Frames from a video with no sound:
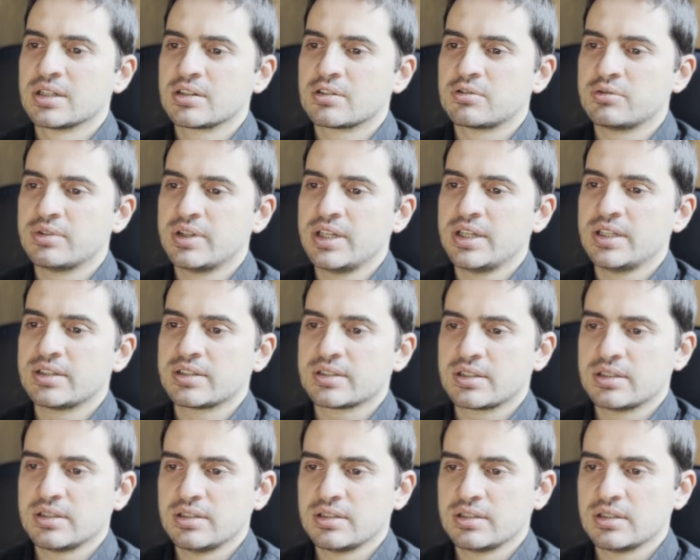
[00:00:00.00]
great
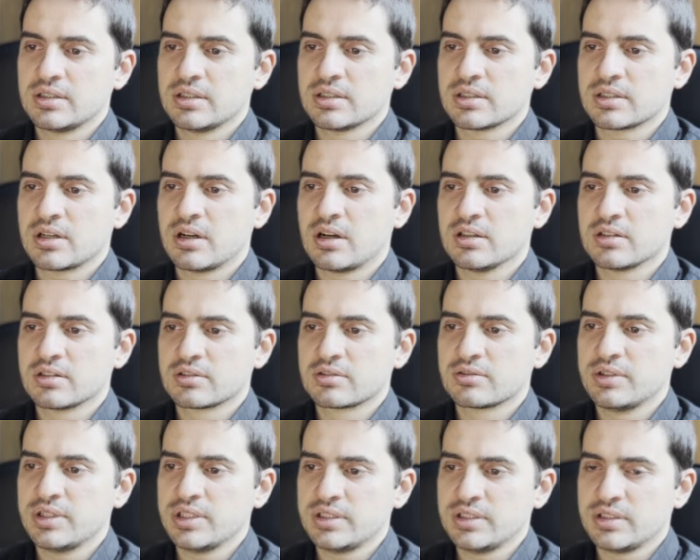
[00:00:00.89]
color
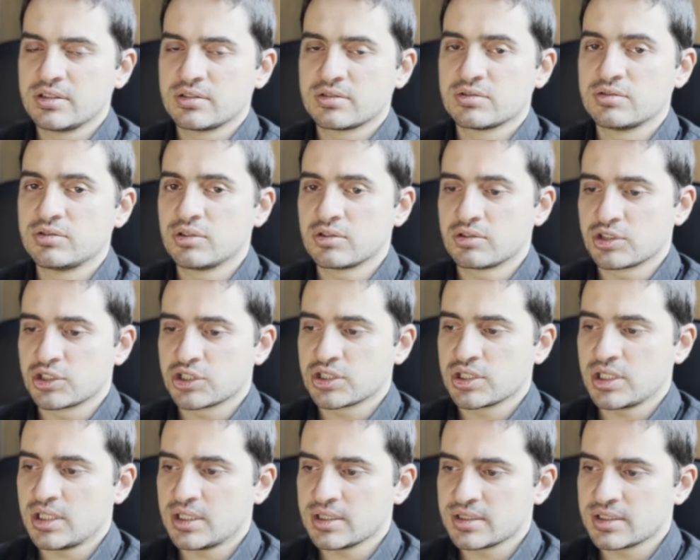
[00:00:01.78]
grading to your
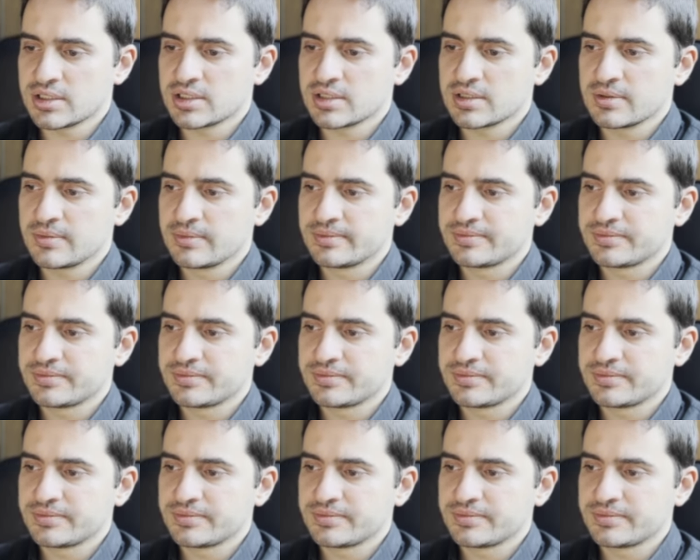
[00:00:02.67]
shots.